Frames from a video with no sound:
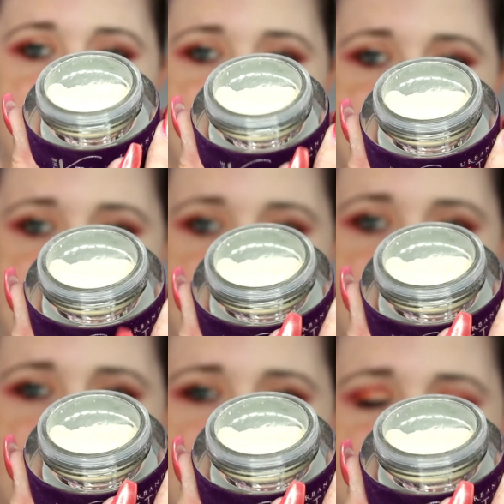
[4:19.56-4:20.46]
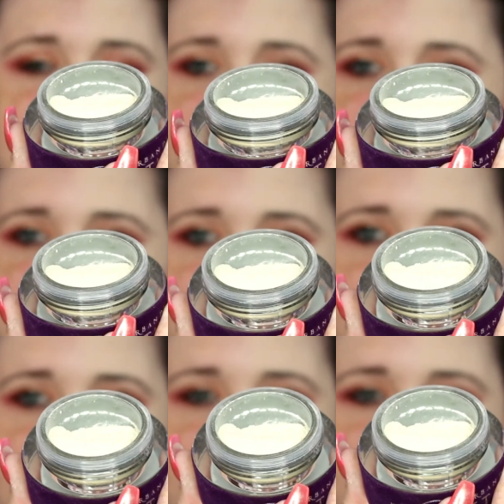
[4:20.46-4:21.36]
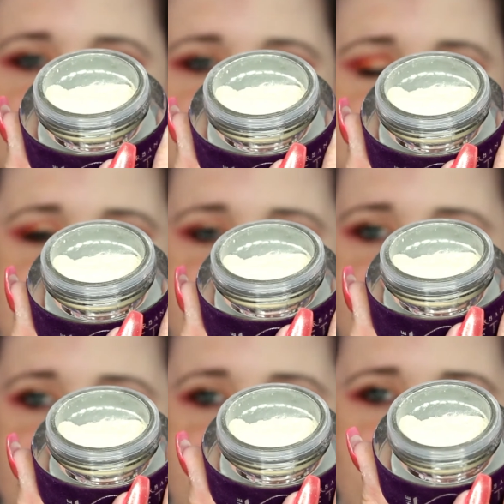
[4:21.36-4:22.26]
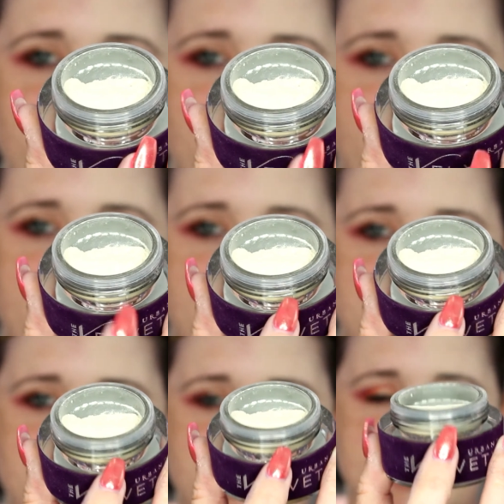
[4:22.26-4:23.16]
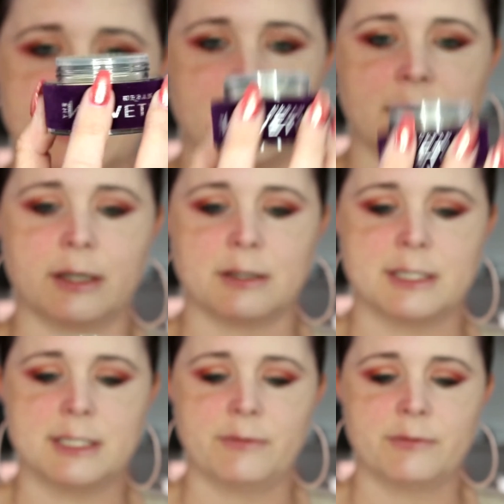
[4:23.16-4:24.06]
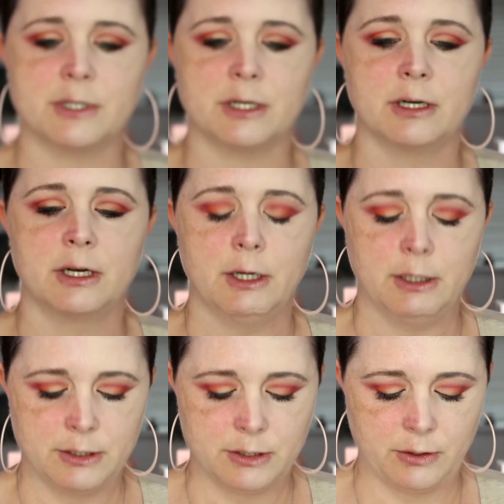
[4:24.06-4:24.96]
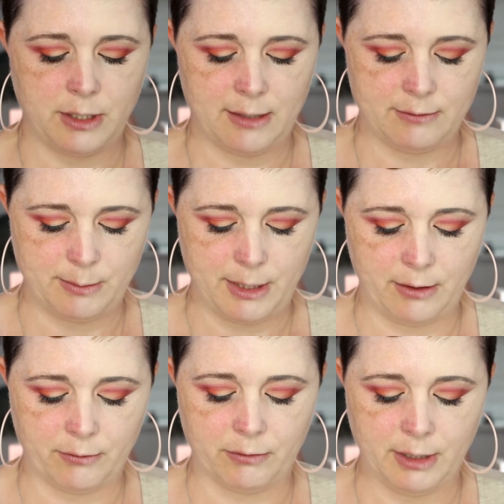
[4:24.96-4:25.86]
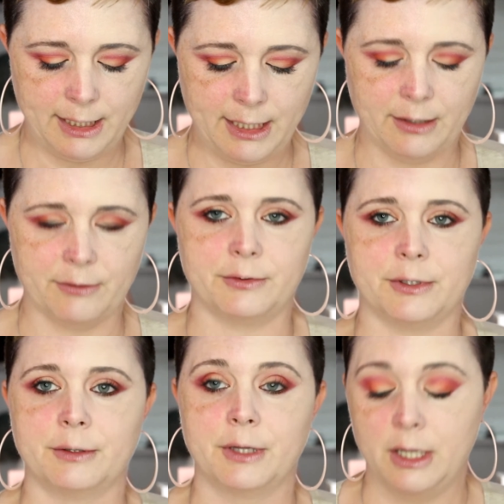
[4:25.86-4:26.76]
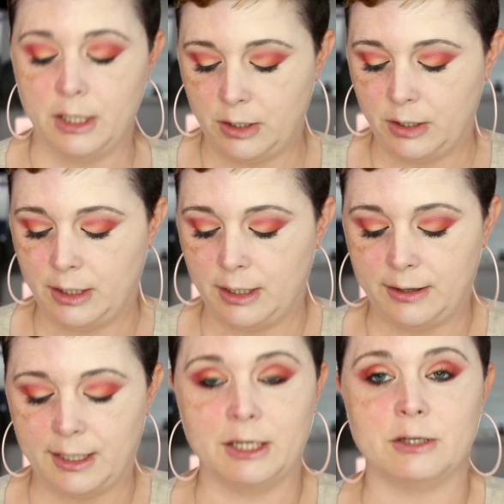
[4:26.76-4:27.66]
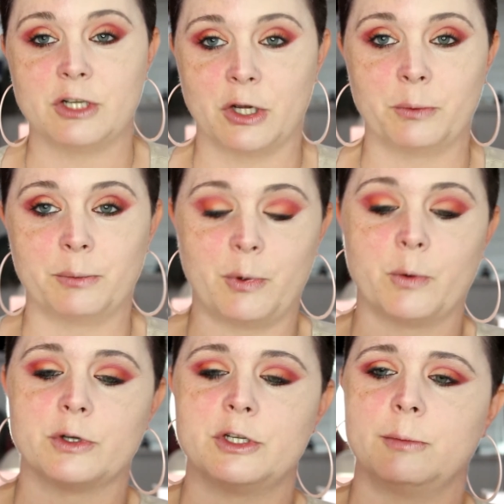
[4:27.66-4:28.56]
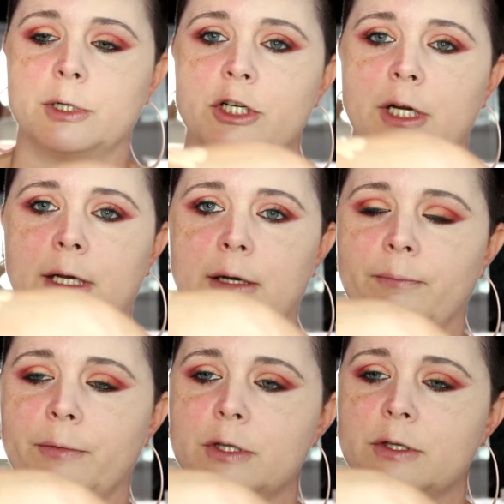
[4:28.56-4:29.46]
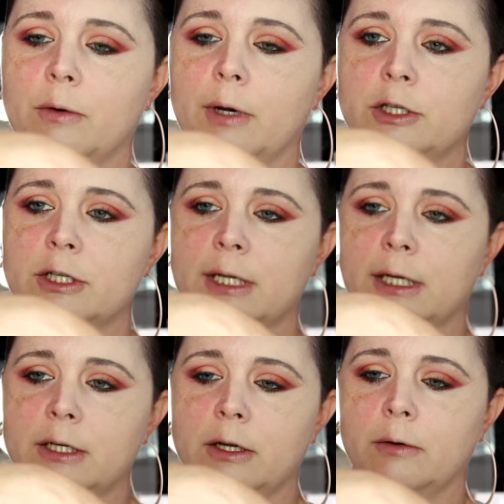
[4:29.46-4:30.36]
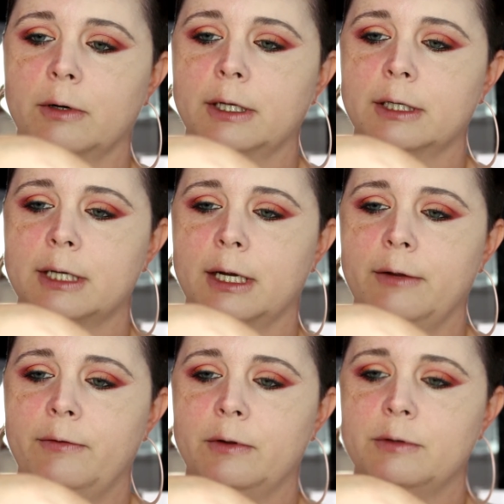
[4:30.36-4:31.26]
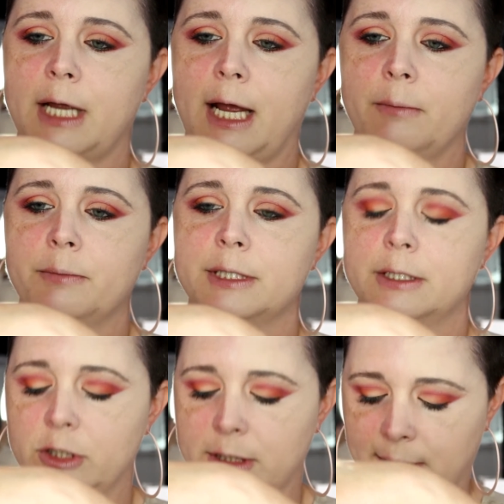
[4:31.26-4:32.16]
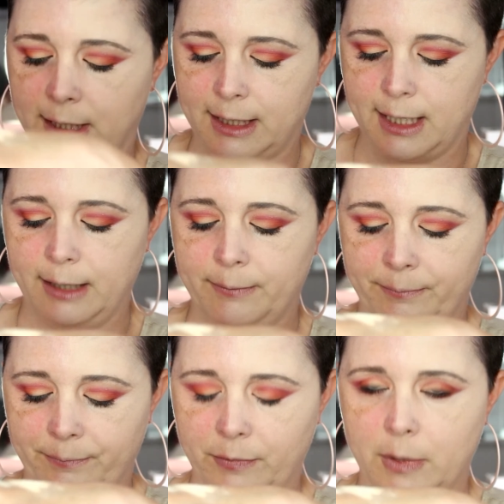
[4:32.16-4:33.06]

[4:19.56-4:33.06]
right now. So there's like no little scoop, no nothing. It's just like a little sifter. So you have to be really careful that you don't pour too much in. So I just like to go a little tiny few taps just like that.